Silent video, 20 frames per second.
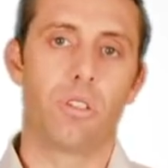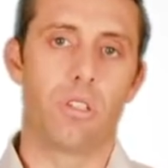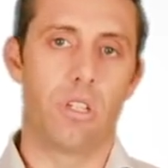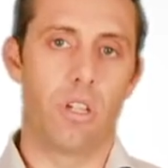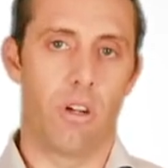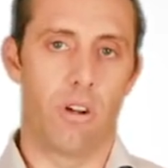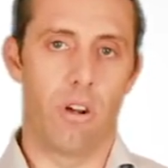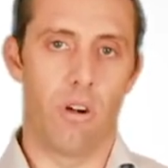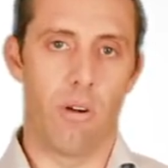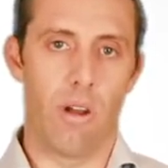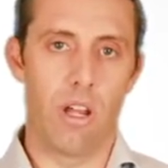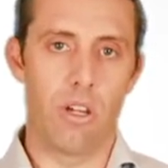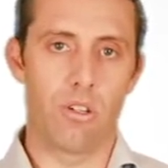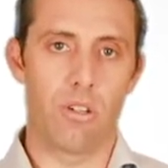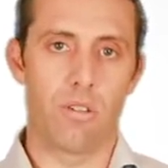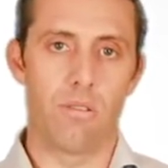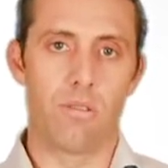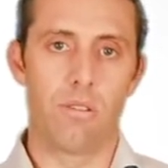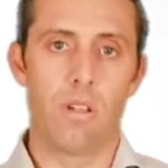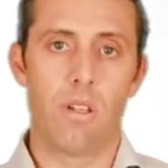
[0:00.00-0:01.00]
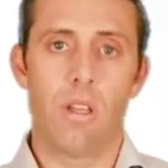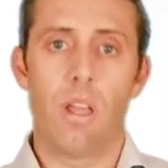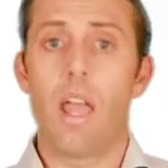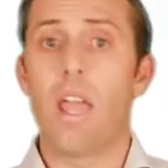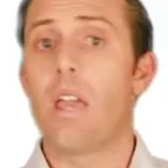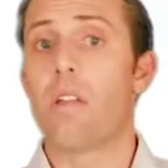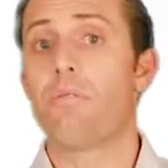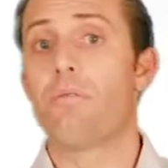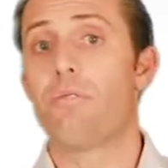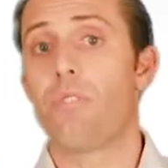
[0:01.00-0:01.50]
deterioration
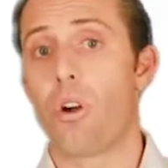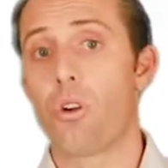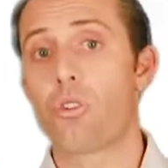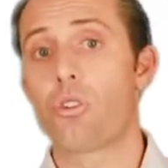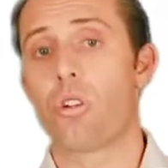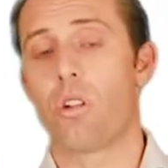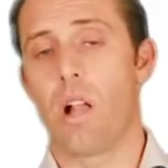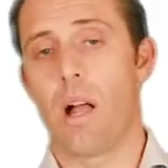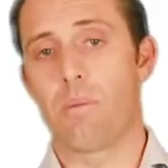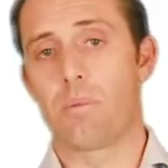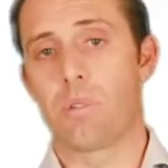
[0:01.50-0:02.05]
and functional